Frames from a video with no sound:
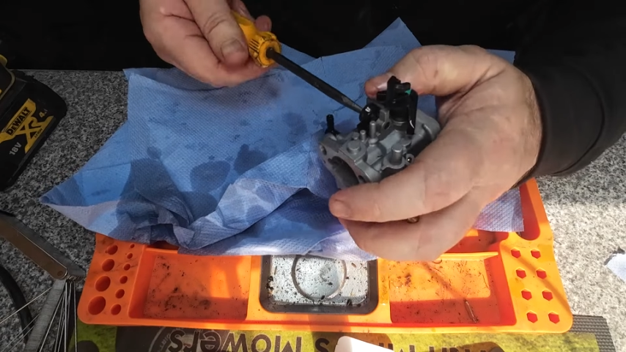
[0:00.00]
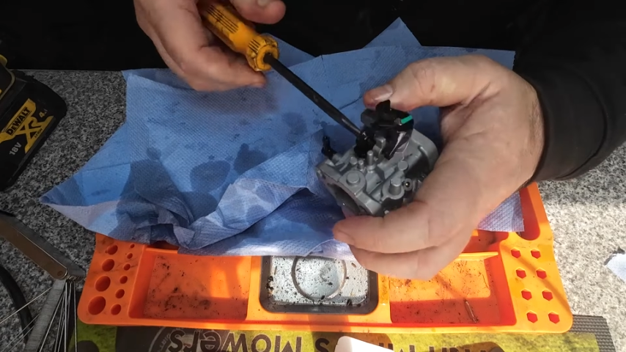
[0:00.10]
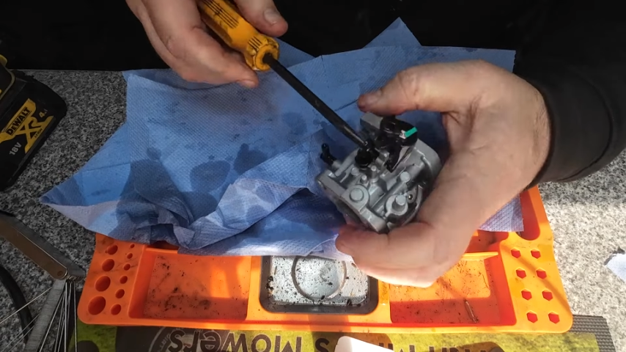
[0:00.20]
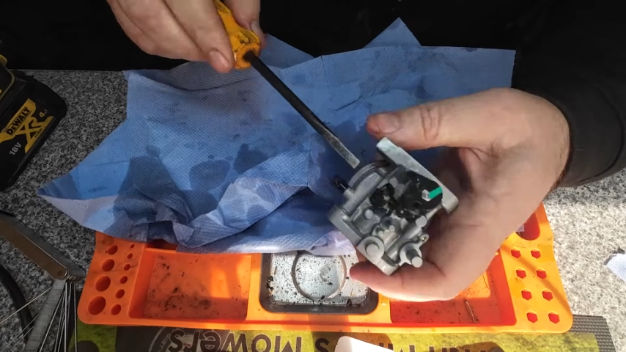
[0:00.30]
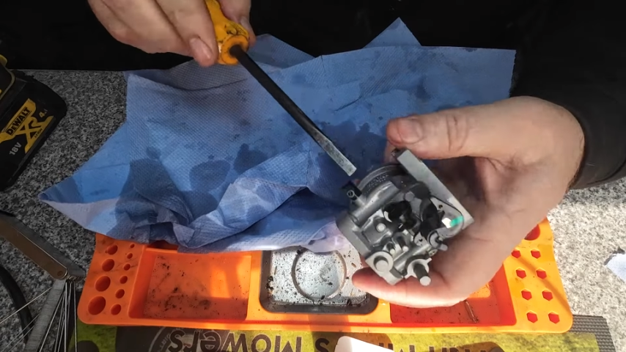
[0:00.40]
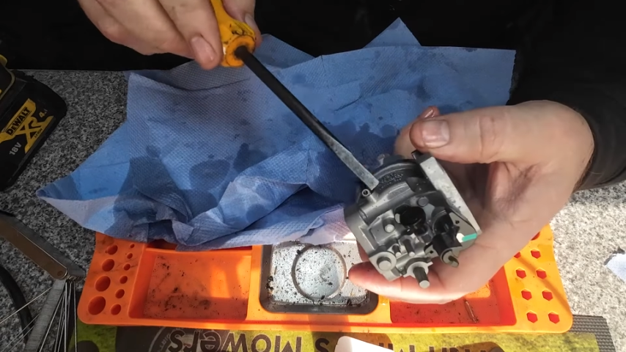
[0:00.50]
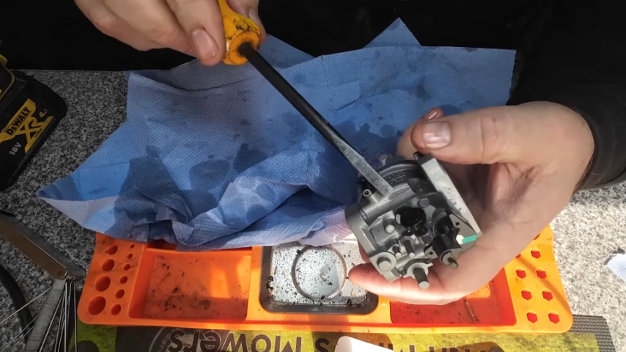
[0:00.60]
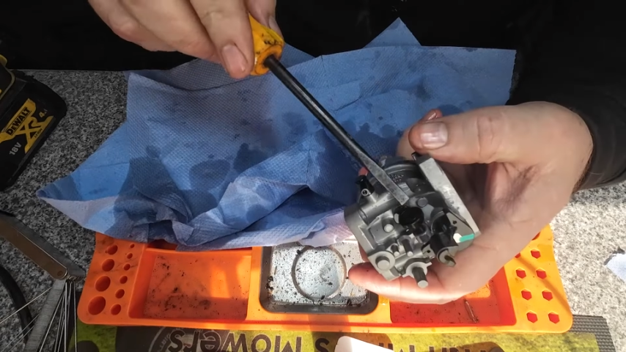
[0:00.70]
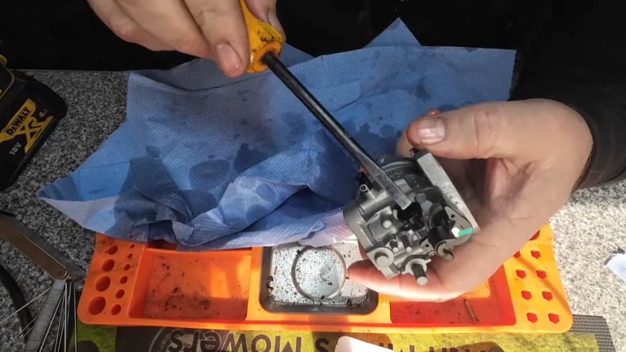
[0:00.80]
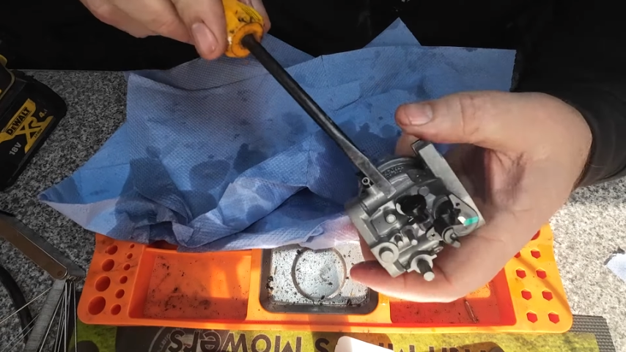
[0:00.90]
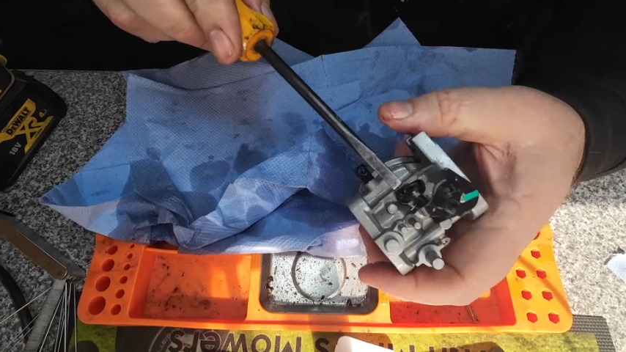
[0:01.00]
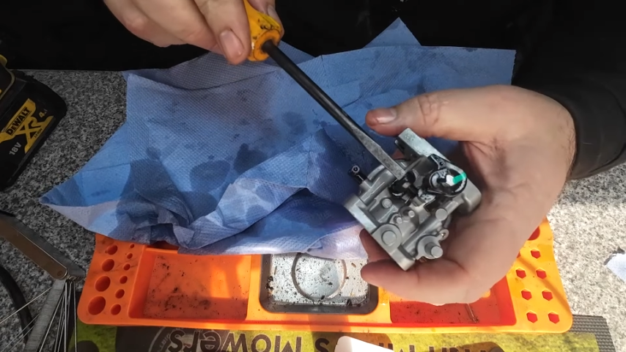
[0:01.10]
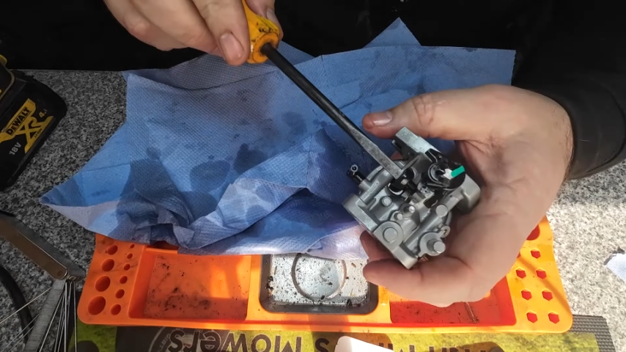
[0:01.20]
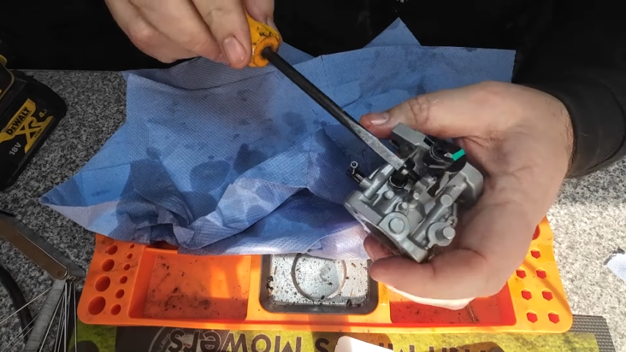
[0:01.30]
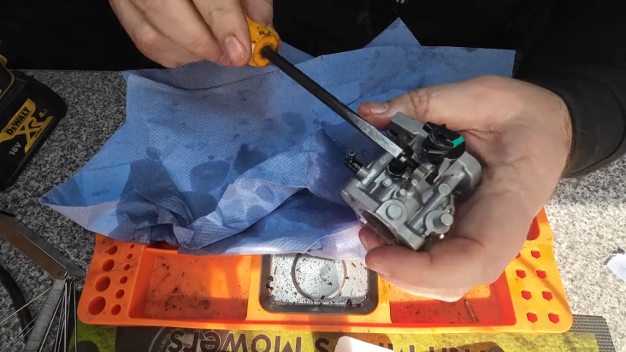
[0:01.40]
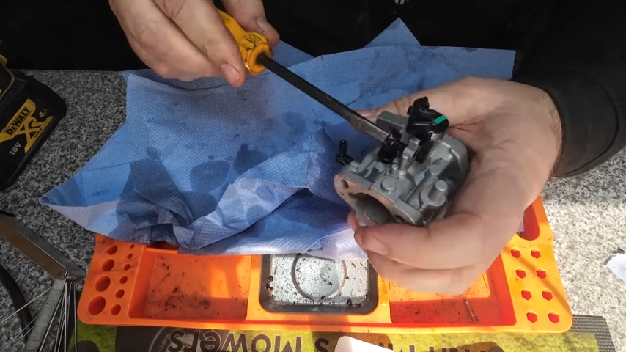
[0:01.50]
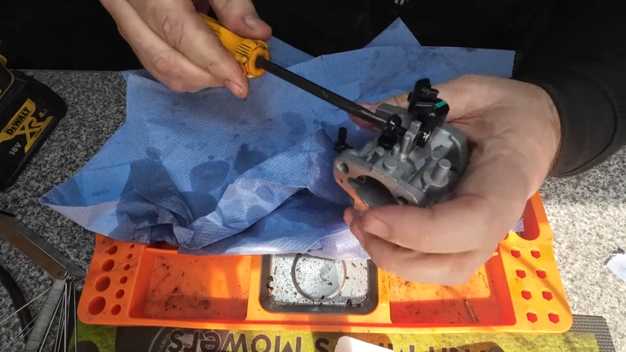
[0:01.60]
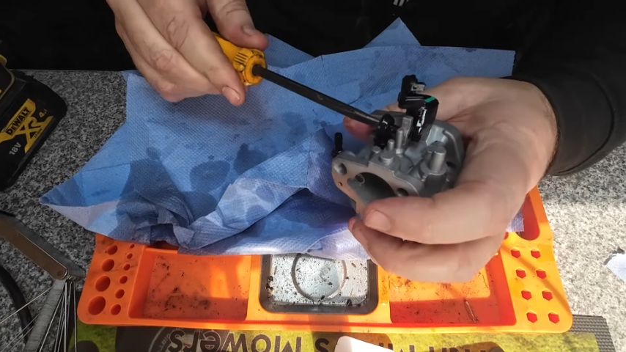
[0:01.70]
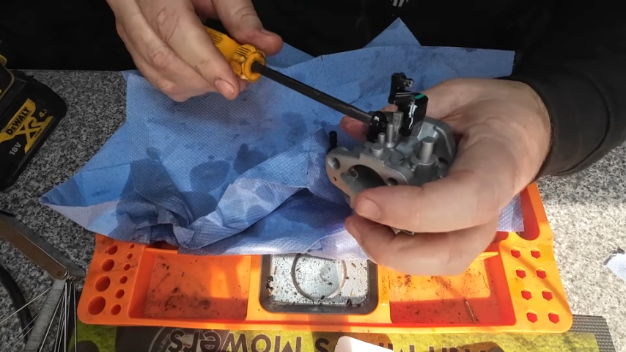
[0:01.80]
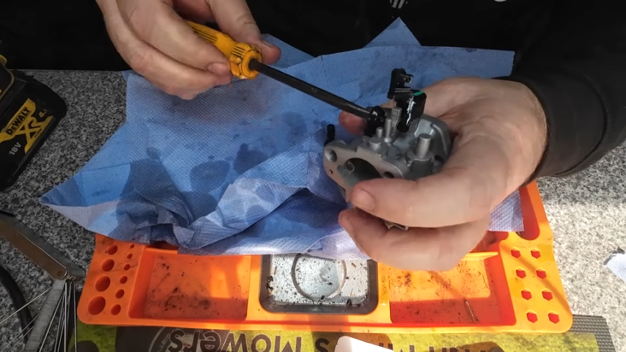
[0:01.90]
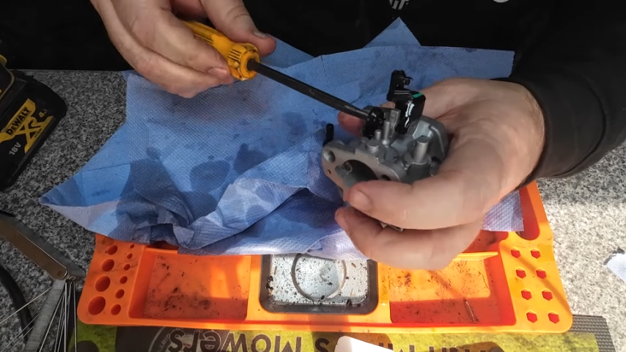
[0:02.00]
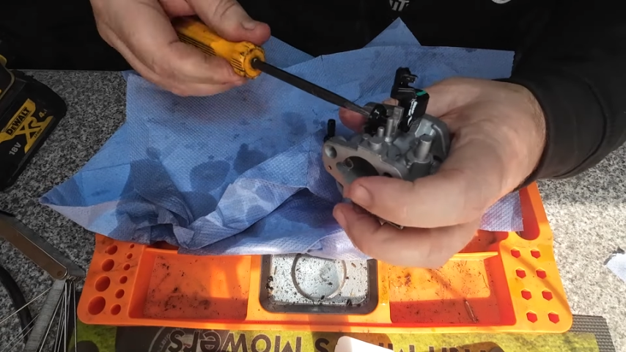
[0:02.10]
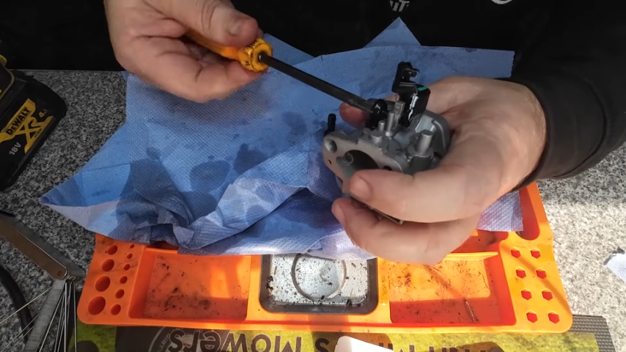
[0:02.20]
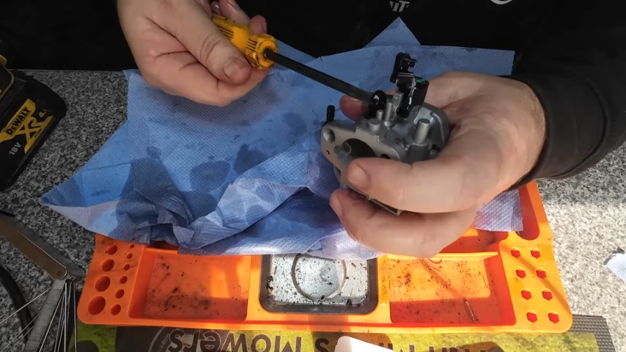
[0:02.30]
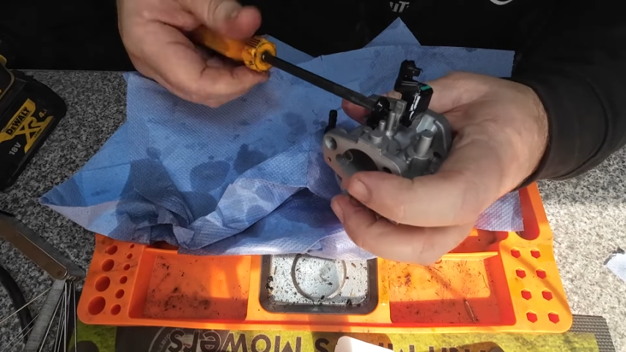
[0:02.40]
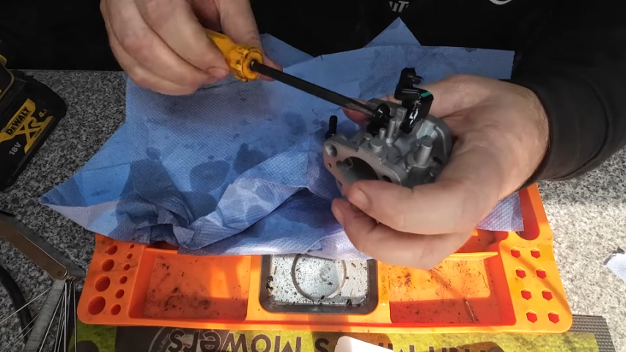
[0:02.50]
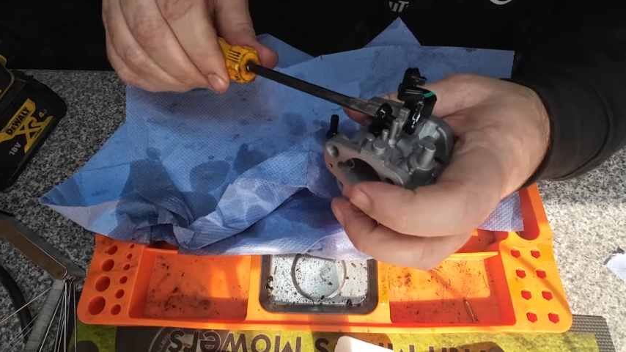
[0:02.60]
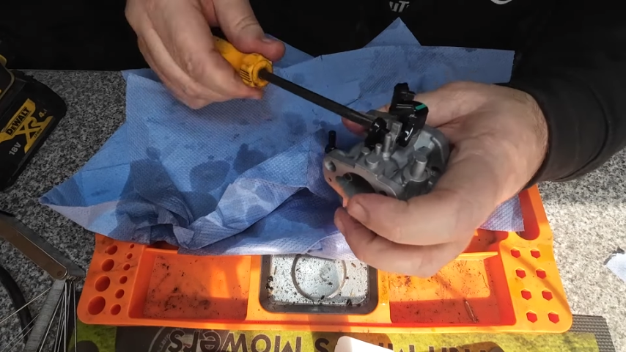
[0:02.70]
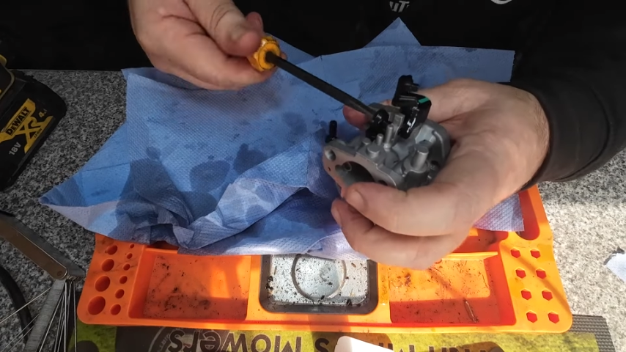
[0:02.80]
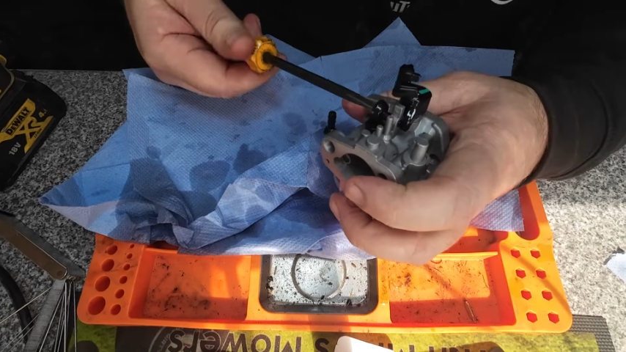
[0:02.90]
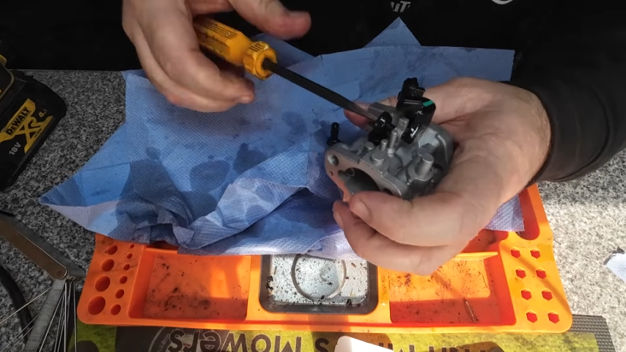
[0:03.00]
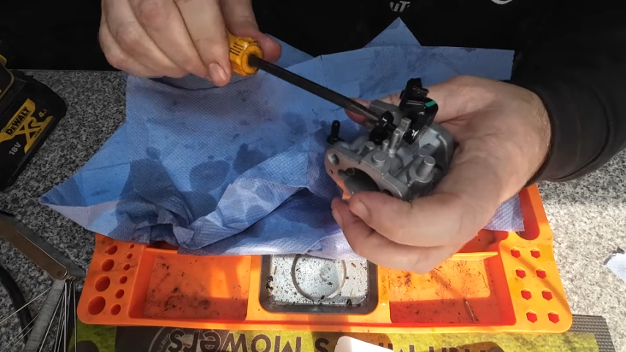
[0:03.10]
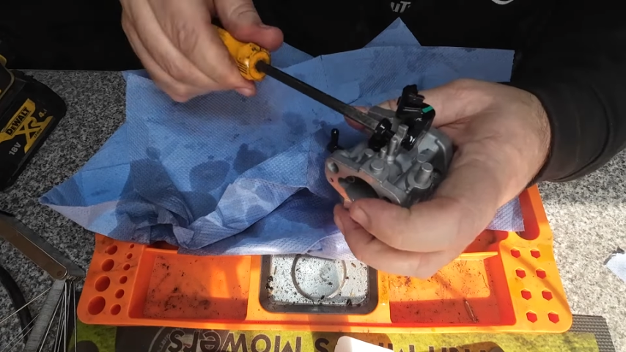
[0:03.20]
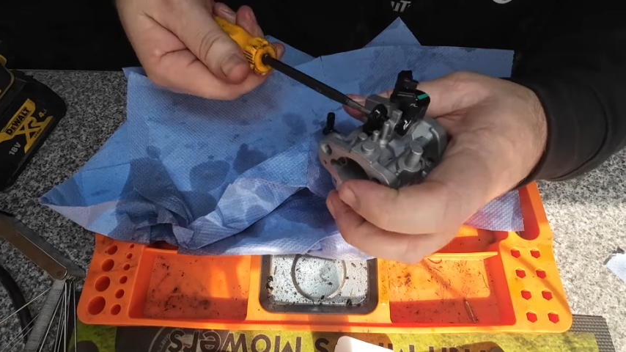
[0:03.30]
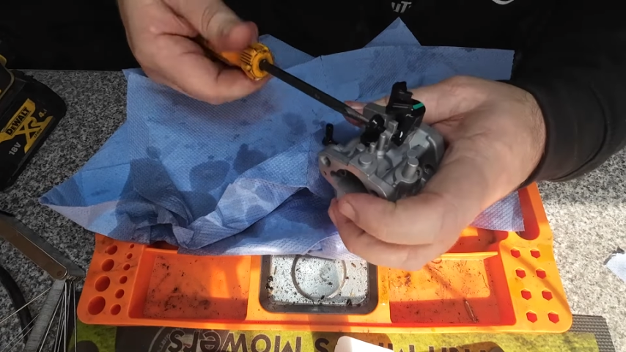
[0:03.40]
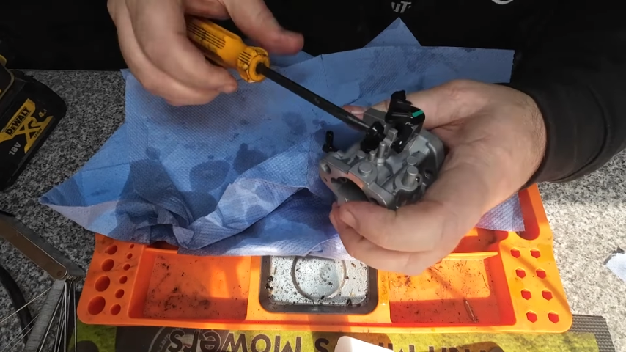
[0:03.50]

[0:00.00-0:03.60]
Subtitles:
Nobody's mouth can be seen.